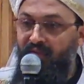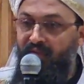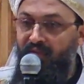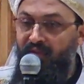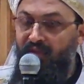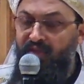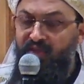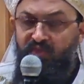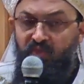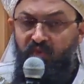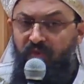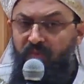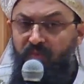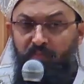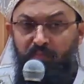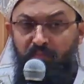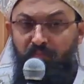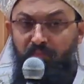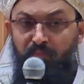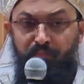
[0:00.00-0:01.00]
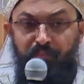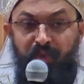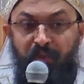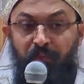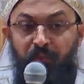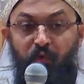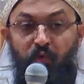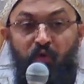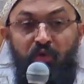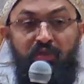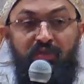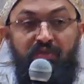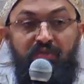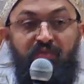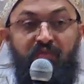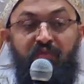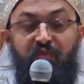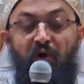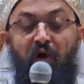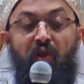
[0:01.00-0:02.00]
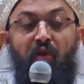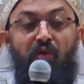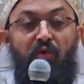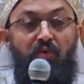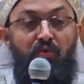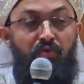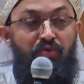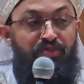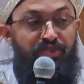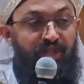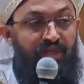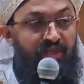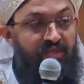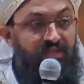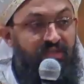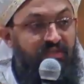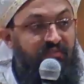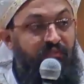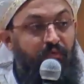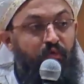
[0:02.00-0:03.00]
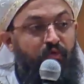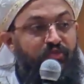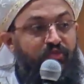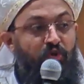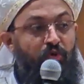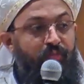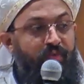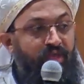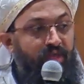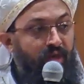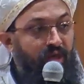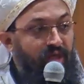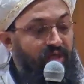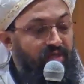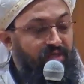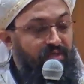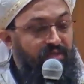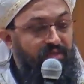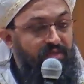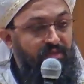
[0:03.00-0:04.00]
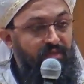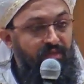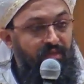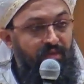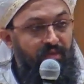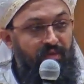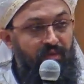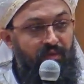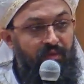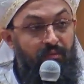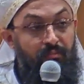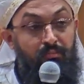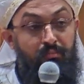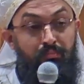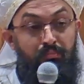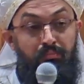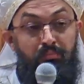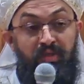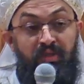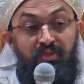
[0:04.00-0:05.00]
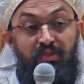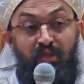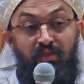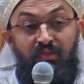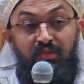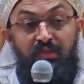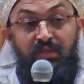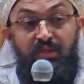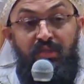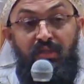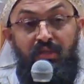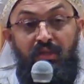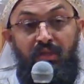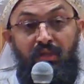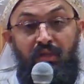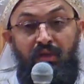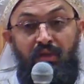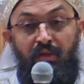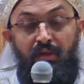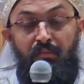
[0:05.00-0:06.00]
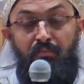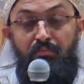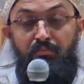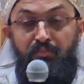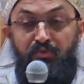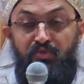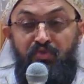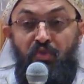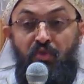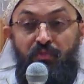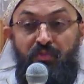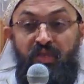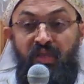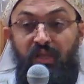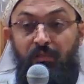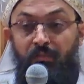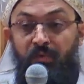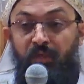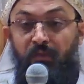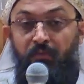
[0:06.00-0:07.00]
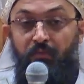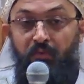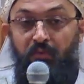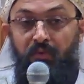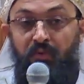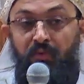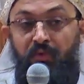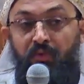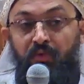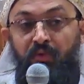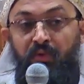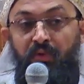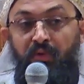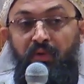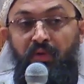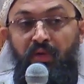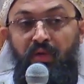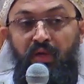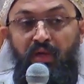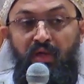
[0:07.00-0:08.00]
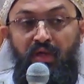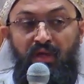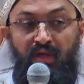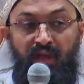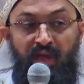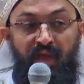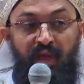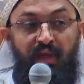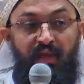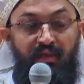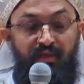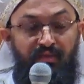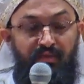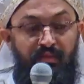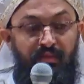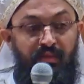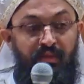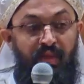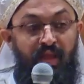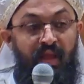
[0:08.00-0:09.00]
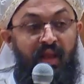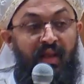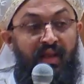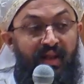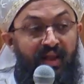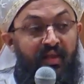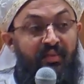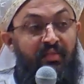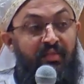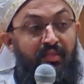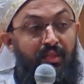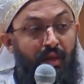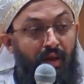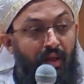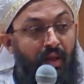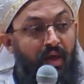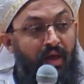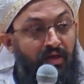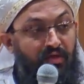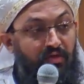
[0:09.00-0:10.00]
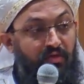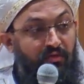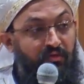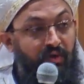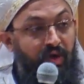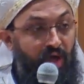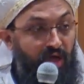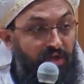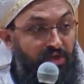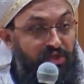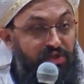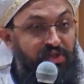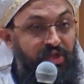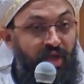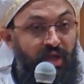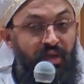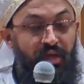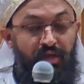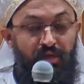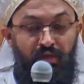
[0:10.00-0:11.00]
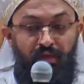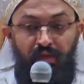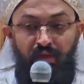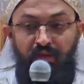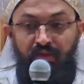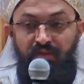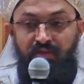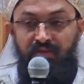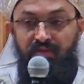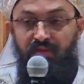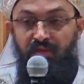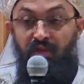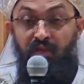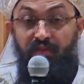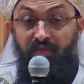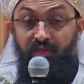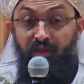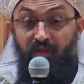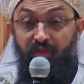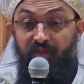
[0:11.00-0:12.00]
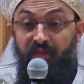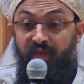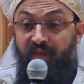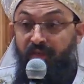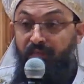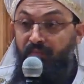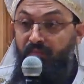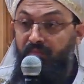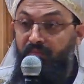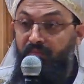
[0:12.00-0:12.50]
So people would follow Jesus for so many reasons, but not so many people can let the light of God shine on us, on them,